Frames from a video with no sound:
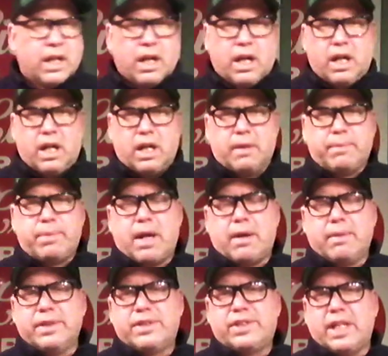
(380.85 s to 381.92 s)
are
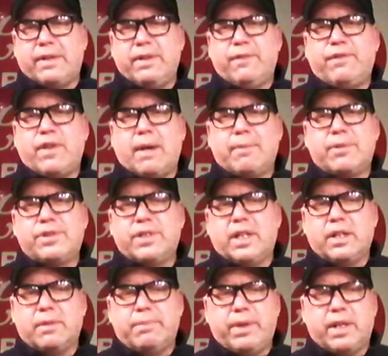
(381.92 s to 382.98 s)
probably 75%
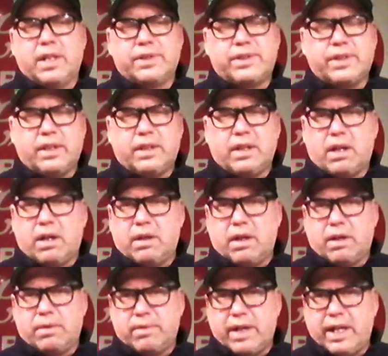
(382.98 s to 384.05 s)
of the beers that
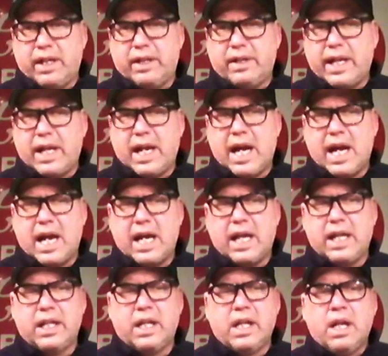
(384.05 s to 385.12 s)
are rated that
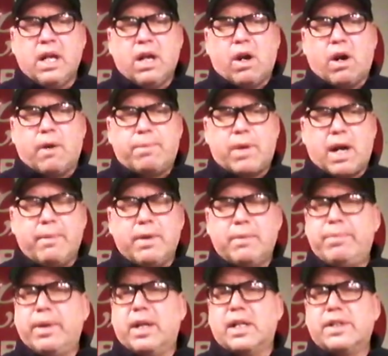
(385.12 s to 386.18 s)
high are probably
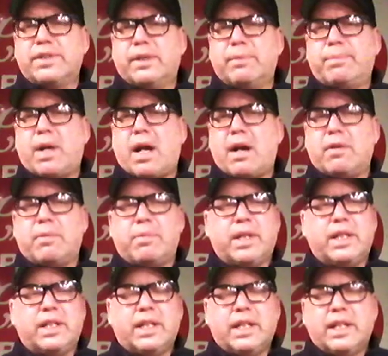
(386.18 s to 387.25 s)
beers that
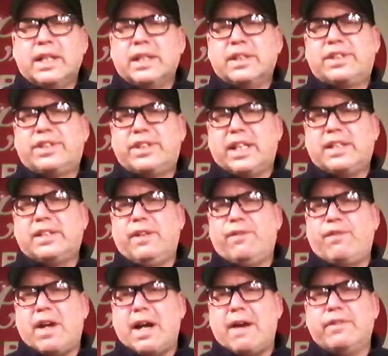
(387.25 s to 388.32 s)
probably
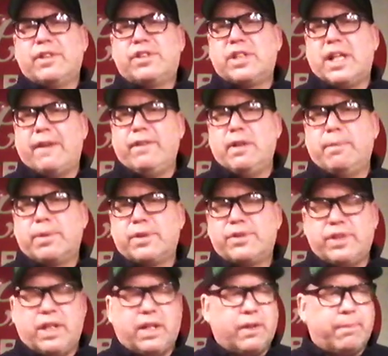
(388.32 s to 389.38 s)
65 to
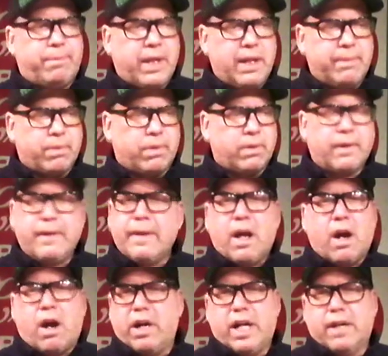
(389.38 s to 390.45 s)
70% of the people
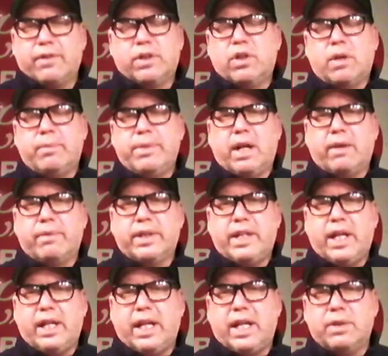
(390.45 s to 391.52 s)
are never going to be able to
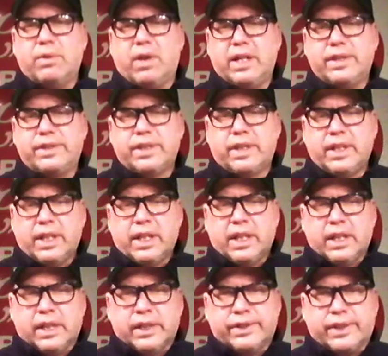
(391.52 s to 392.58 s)
get anyways.
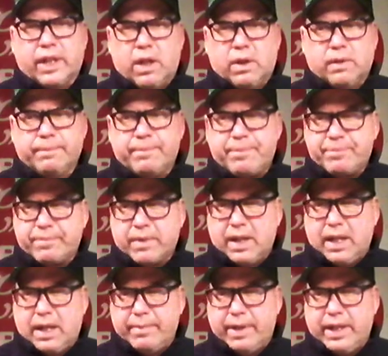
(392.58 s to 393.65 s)
So,
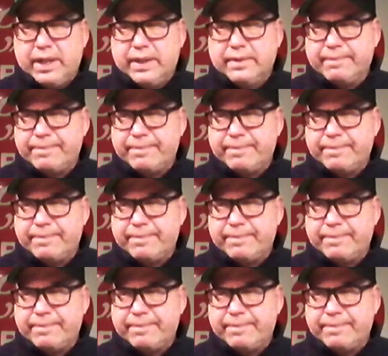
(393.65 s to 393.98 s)
I mean,